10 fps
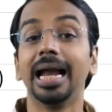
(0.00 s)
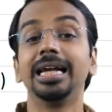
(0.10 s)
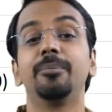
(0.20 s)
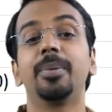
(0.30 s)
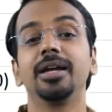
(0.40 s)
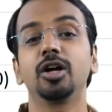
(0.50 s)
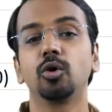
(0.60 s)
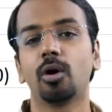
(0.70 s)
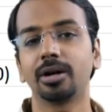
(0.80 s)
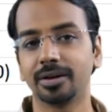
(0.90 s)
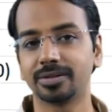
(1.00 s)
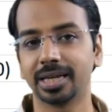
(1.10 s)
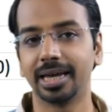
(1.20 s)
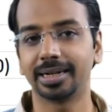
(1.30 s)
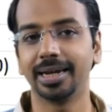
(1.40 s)
and depending on what you have
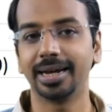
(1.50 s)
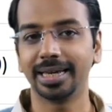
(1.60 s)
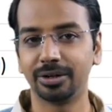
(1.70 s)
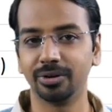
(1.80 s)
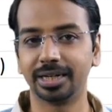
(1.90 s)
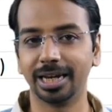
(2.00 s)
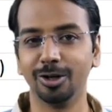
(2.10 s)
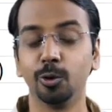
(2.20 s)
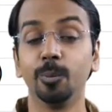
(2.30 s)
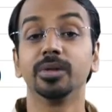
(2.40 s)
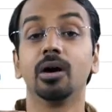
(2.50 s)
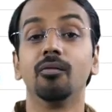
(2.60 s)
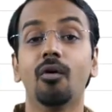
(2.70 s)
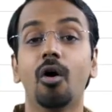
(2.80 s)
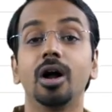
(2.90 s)
selected, it will tell you
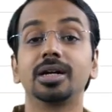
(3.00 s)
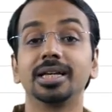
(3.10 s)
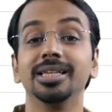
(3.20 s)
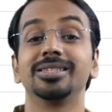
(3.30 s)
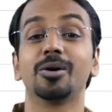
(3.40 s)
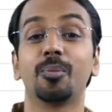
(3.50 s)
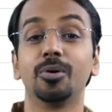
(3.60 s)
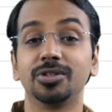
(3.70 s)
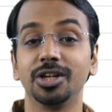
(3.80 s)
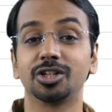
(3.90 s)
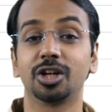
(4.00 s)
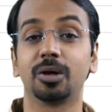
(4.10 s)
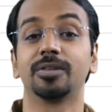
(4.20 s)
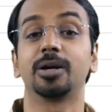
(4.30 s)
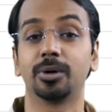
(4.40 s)
what is the position
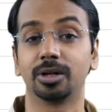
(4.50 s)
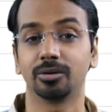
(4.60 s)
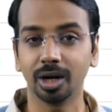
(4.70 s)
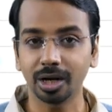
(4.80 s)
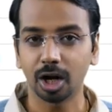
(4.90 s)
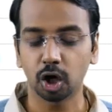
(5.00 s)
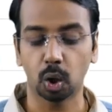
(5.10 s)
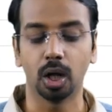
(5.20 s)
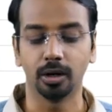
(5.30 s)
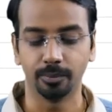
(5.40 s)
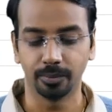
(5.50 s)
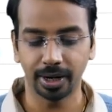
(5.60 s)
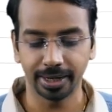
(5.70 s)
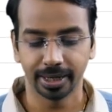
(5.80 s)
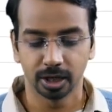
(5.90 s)
of that particular column,
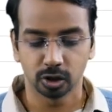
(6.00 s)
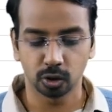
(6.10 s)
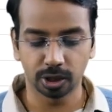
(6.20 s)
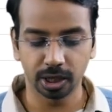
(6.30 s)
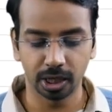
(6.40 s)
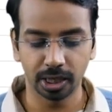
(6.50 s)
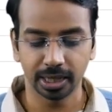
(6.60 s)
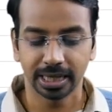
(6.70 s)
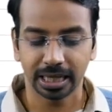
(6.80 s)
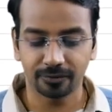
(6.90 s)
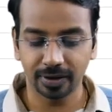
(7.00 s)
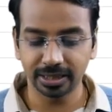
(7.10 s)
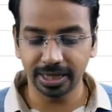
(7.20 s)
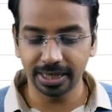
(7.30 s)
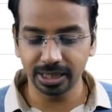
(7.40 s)
right? So here, if I
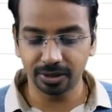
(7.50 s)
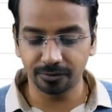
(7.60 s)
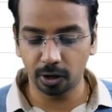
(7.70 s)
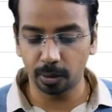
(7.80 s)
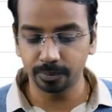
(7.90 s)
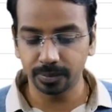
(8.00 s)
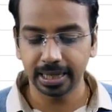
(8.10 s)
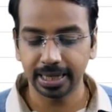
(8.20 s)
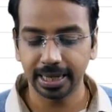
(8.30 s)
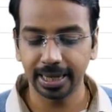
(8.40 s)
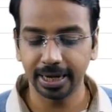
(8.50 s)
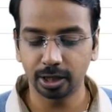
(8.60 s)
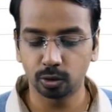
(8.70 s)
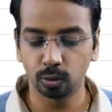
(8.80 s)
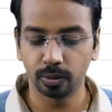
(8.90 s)
change it from
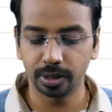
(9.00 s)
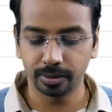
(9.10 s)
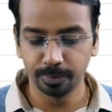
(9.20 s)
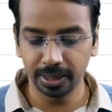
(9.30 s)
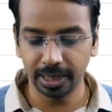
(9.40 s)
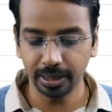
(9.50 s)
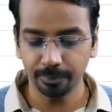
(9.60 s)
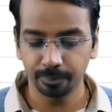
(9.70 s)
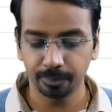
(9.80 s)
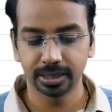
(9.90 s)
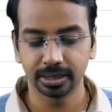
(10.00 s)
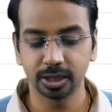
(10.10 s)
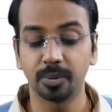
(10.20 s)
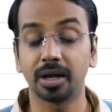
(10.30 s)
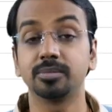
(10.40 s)
A to B,
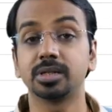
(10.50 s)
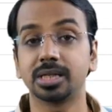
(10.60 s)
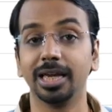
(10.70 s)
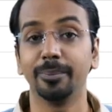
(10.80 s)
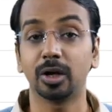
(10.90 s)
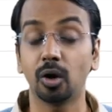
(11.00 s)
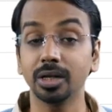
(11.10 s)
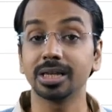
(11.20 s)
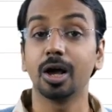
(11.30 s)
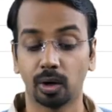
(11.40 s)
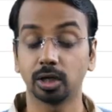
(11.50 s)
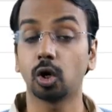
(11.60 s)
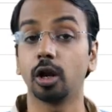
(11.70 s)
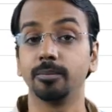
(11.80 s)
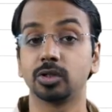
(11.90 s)
this becomes 3, because one
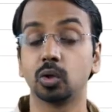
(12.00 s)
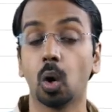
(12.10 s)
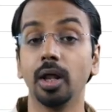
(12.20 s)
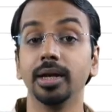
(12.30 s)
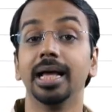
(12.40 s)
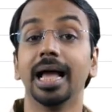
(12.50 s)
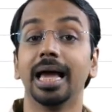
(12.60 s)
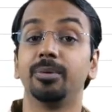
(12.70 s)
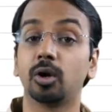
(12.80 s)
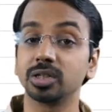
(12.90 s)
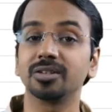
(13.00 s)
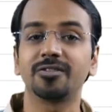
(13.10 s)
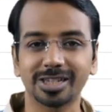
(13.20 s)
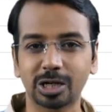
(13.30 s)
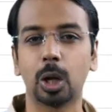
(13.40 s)
column is gone, and because the
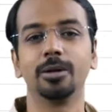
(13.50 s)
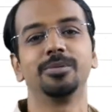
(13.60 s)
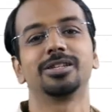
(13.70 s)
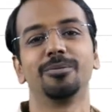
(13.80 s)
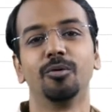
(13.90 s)
first column is